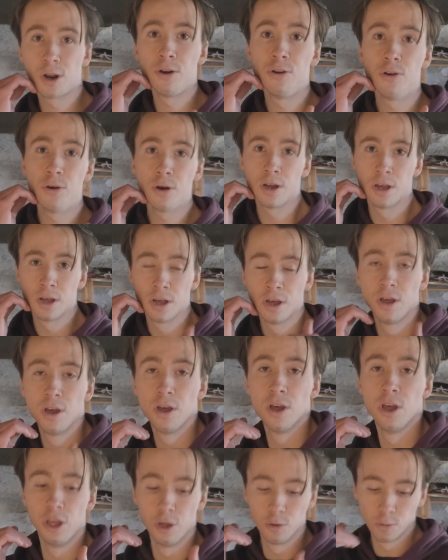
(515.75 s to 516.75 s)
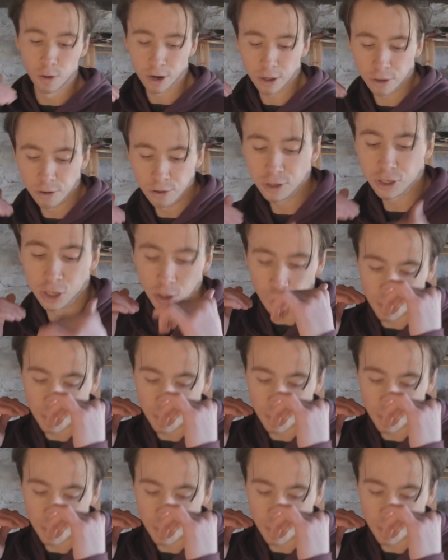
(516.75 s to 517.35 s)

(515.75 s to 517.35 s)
to do, you want to use your